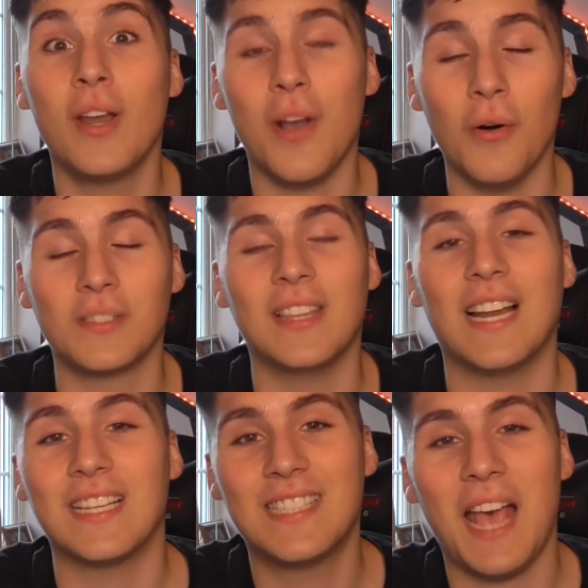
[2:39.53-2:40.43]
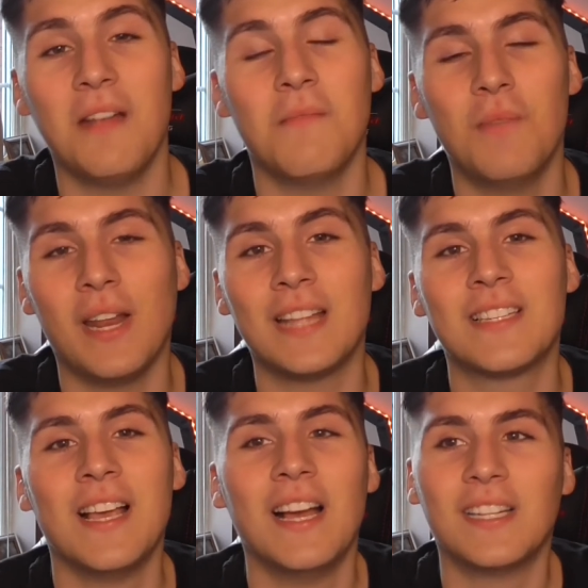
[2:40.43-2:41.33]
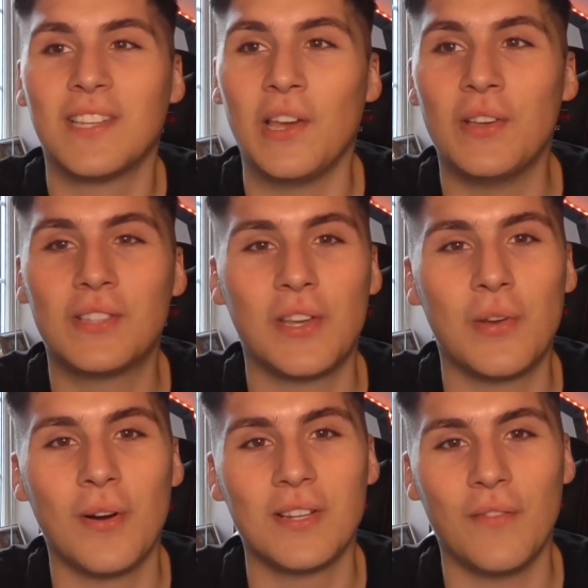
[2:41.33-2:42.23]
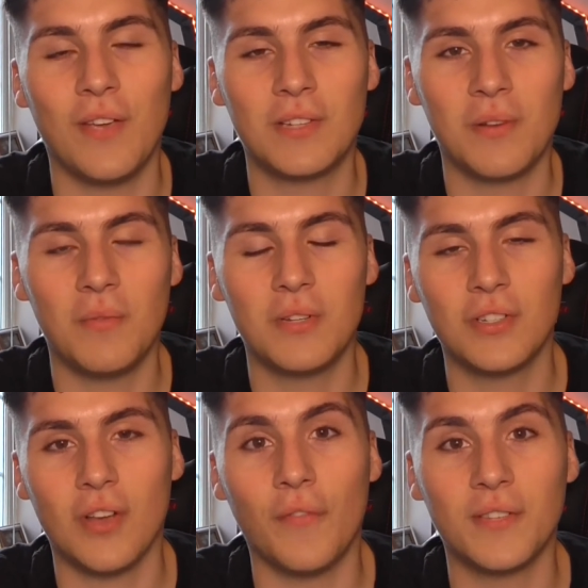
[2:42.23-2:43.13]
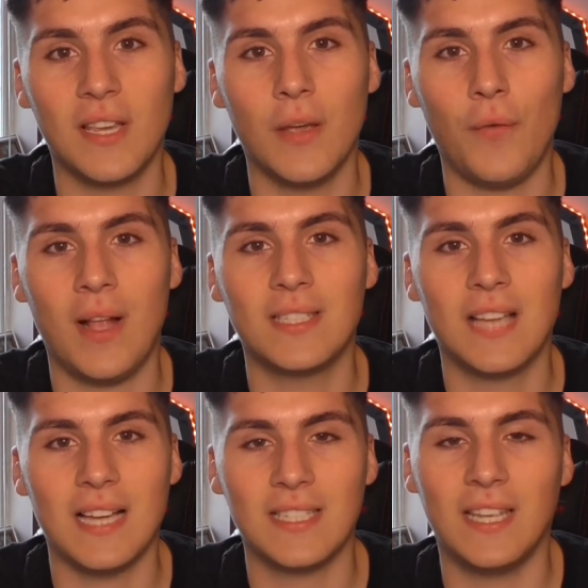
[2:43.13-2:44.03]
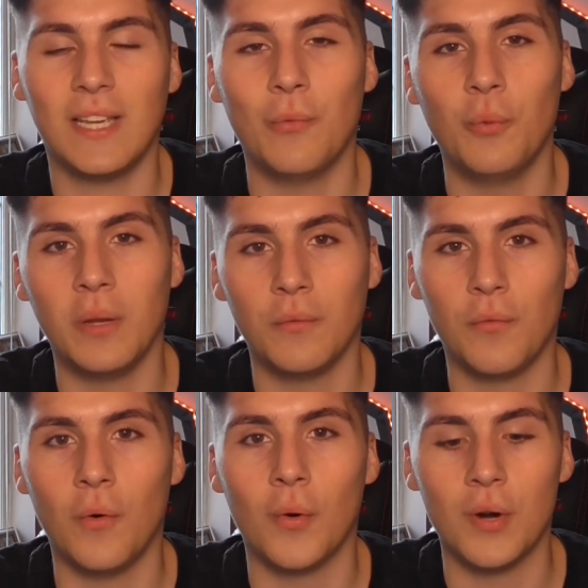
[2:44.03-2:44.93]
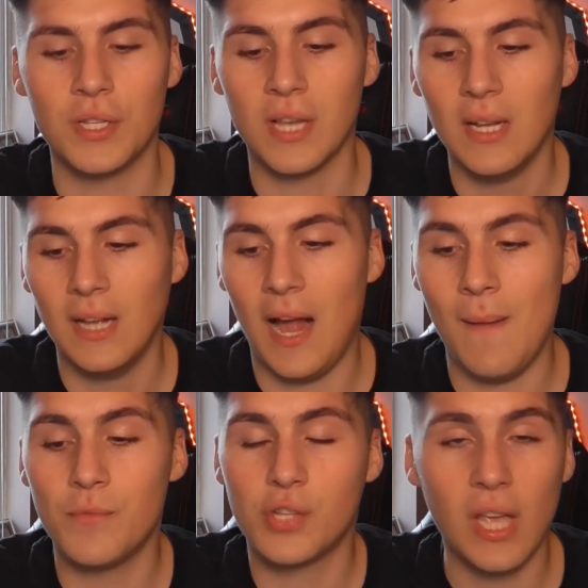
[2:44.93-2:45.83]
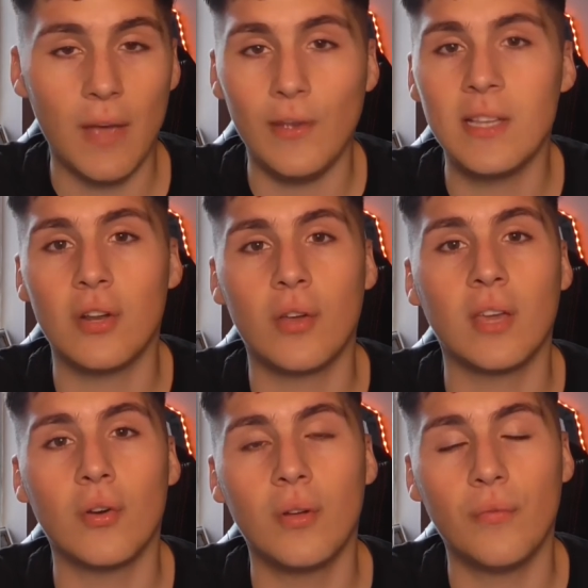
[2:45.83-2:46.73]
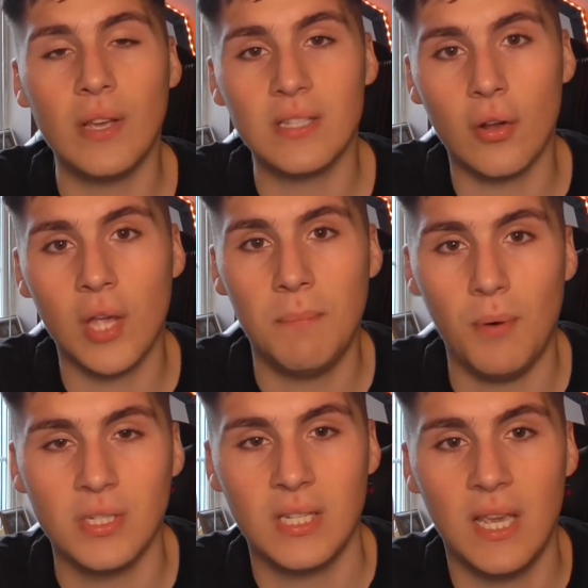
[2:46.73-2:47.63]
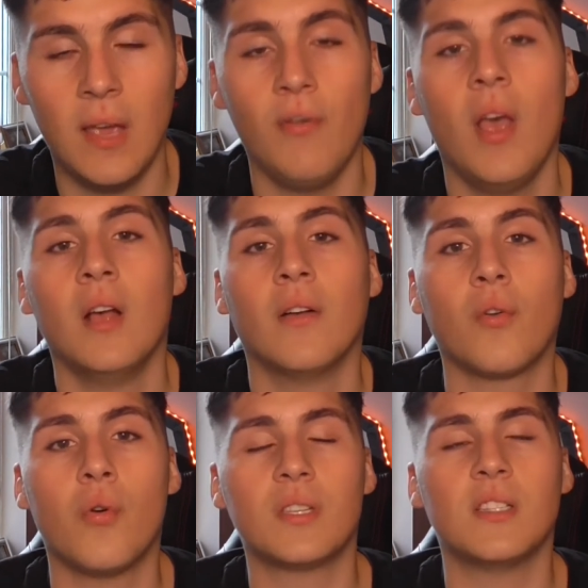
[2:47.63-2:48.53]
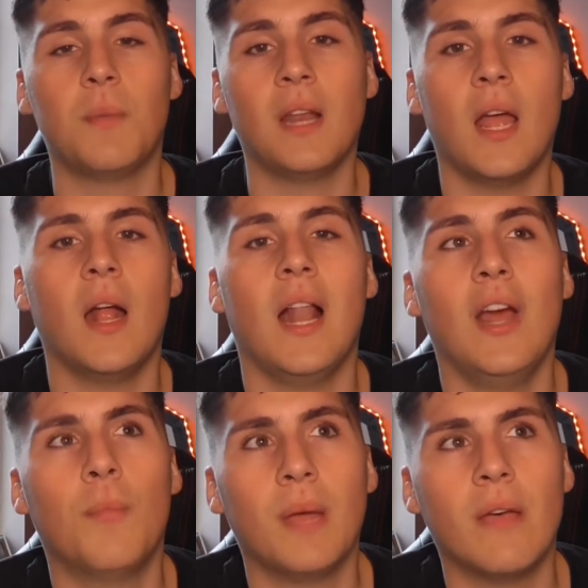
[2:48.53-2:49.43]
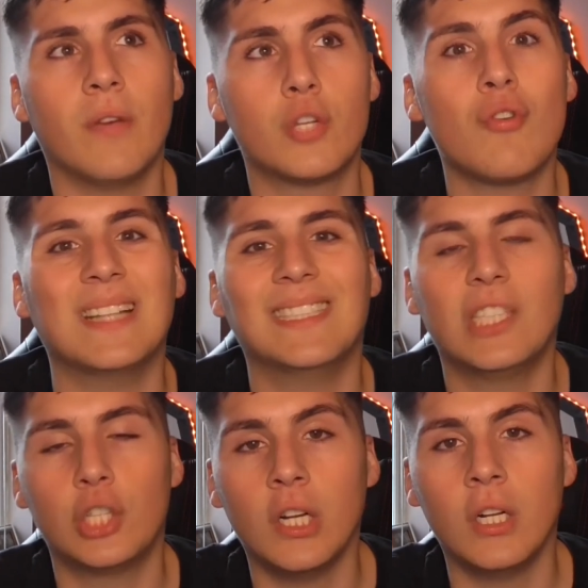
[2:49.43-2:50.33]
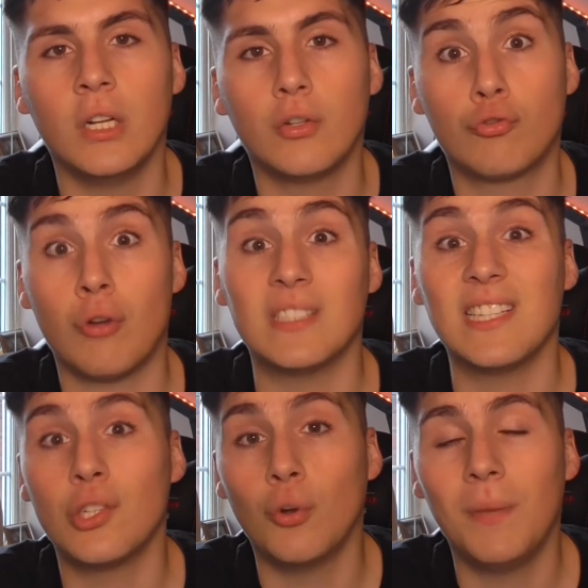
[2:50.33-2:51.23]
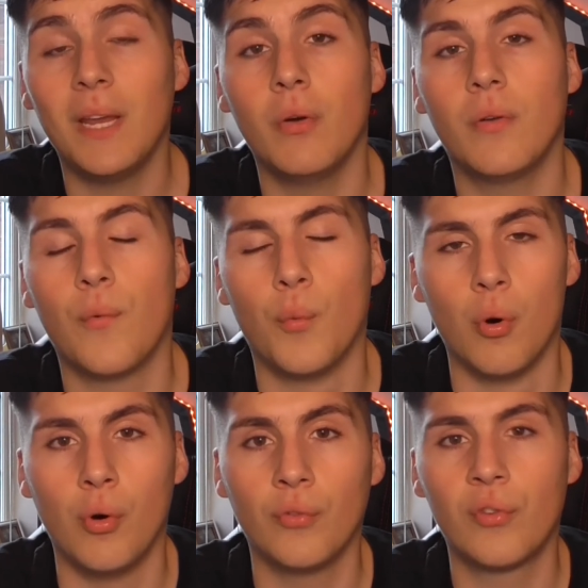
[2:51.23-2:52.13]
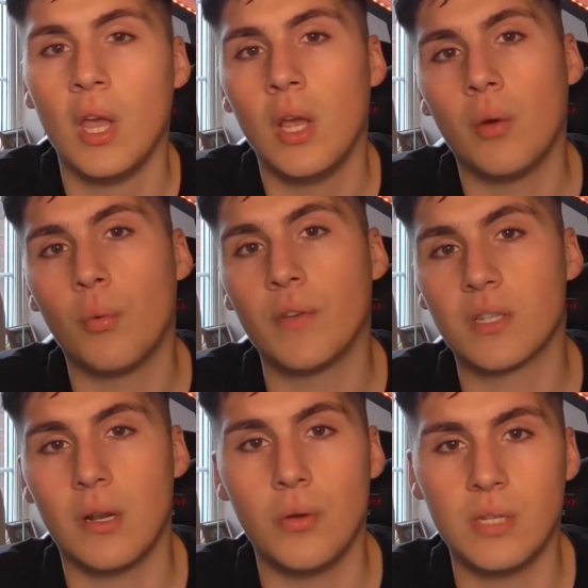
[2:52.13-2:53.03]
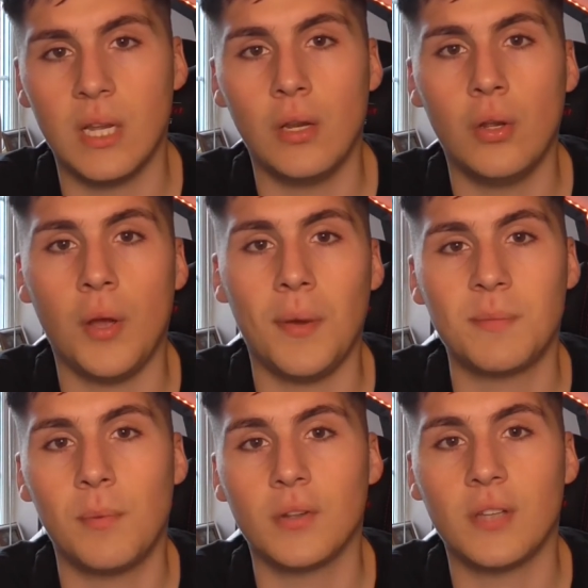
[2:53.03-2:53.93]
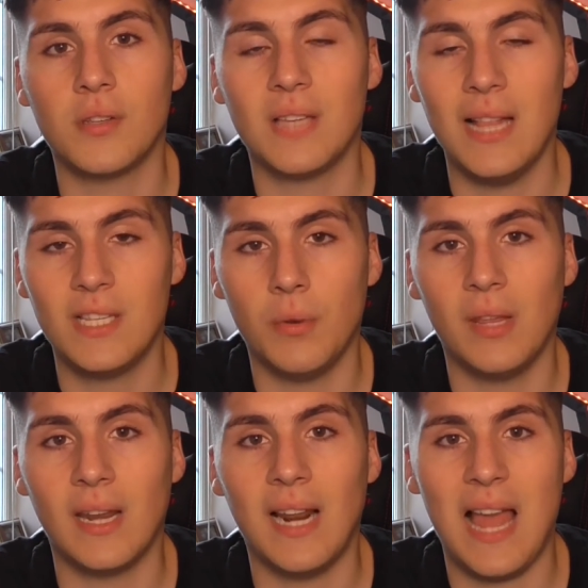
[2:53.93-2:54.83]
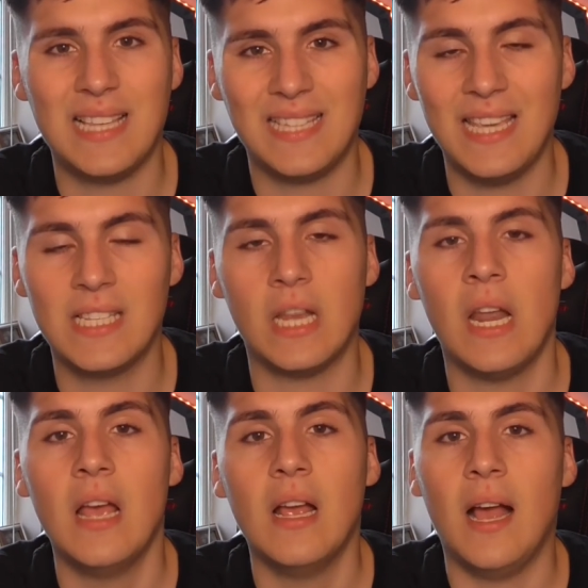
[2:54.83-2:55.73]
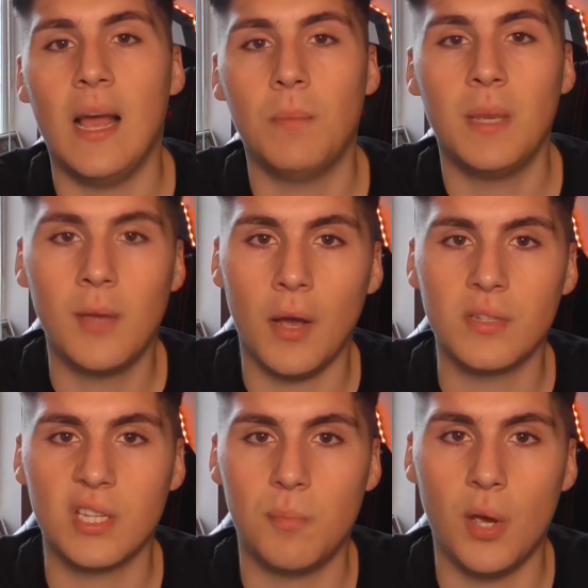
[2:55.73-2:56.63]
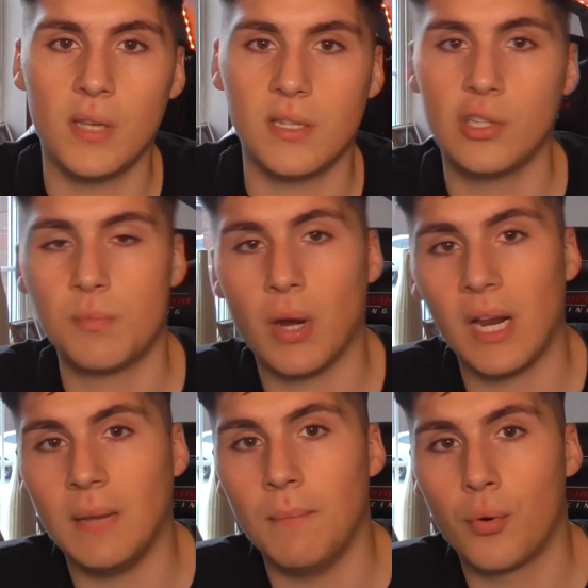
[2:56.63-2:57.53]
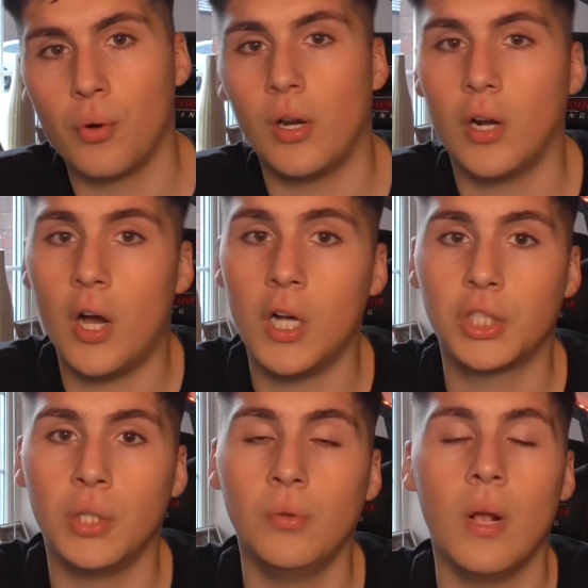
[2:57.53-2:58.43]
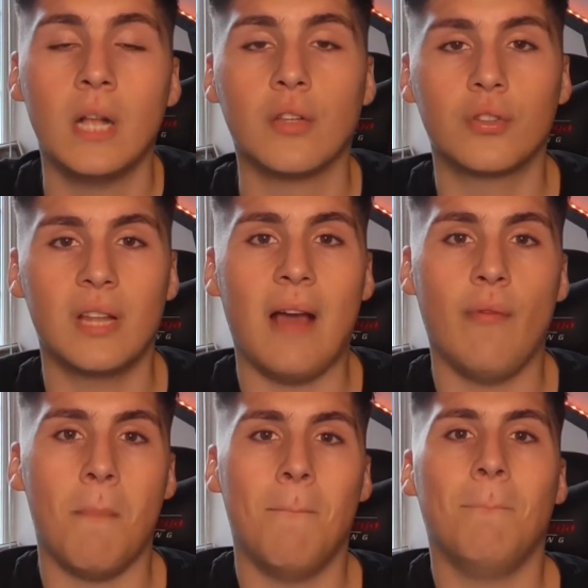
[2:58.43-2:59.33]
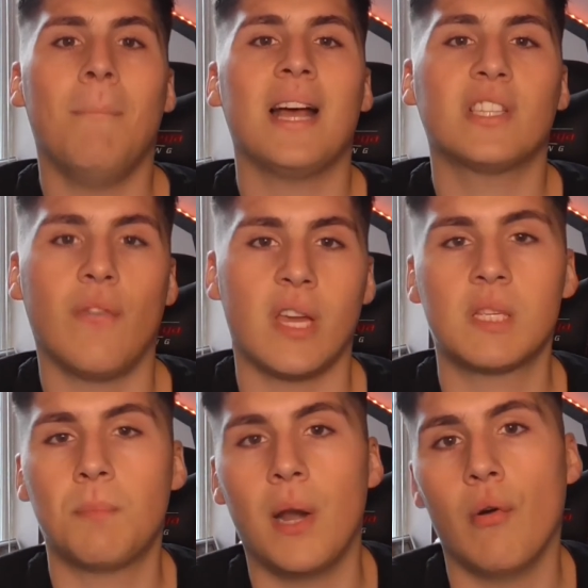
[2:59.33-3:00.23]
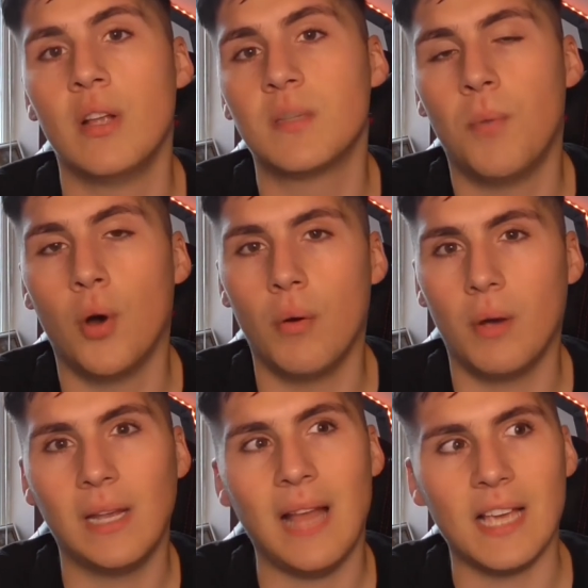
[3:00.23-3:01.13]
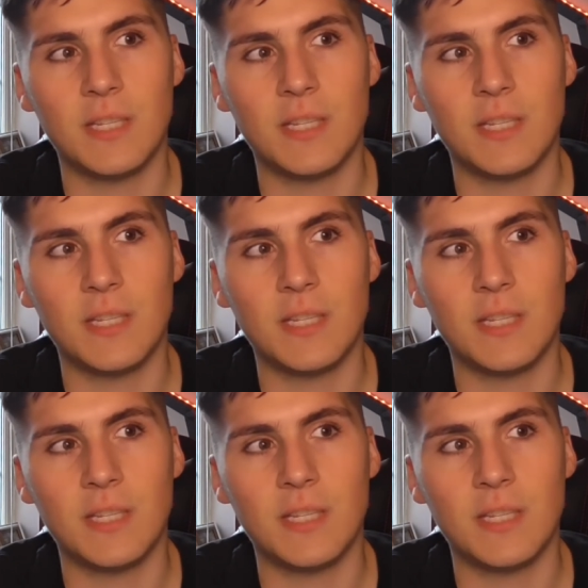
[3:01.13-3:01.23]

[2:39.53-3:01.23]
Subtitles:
goals in the last 10 minutes to secure us a victory, which is obviously a fantastic win for us. So yeah, things are looking good. Things are looking positive. Of course, it's been a little bit of a transitional period for Wolves, with us losing Nuno Espirito Santo at the end of last season, him going to Spurs, and us bringing in Bruno Lage, who doesn't have a massive experience, but in that